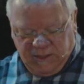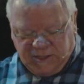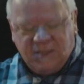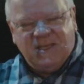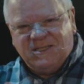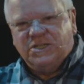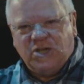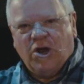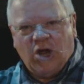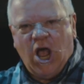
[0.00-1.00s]
Listen, this
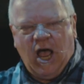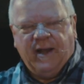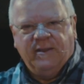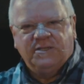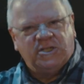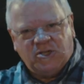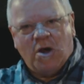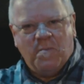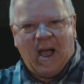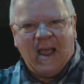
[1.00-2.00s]
is our God. This is
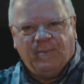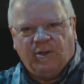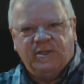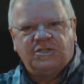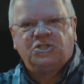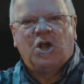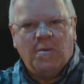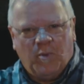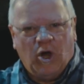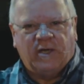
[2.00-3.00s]
our Bible. This is
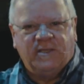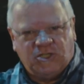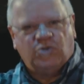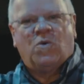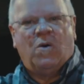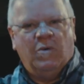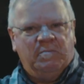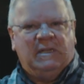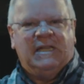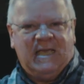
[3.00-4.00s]
our book. This is what we
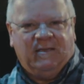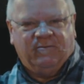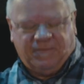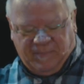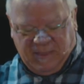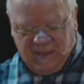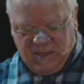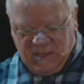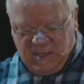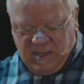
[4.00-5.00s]
believe.
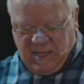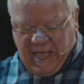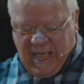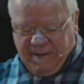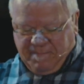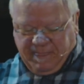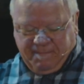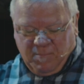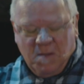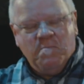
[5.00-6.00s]
And
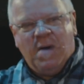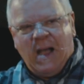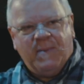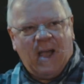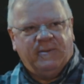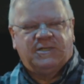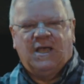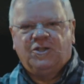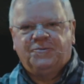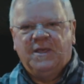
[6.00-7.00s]
my Bible
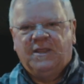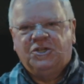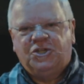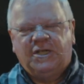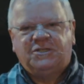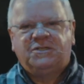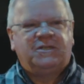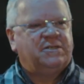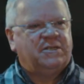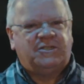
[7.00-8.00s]
tells me that
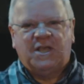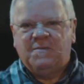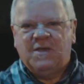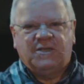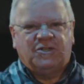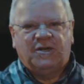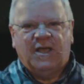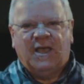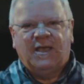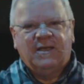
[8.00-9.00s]
Jesus is the same
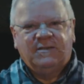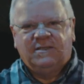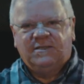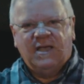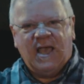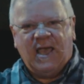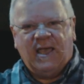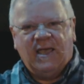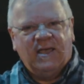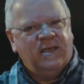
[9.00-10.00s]
yesterday,
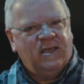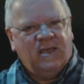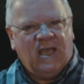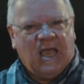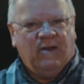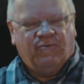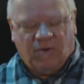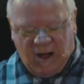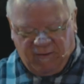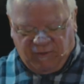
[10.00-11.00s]
today, and
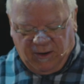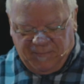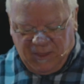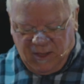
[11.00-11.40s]
forever.